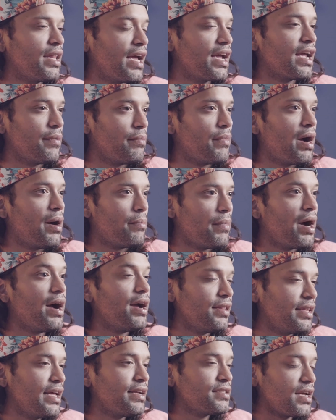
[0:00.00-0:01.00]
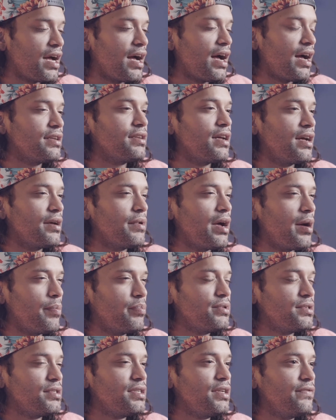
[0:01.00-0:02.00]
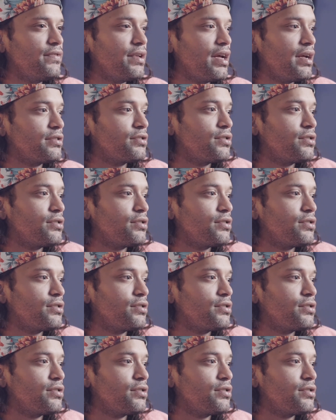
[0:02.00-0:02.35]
Like, in my mind, that's how I perceive that.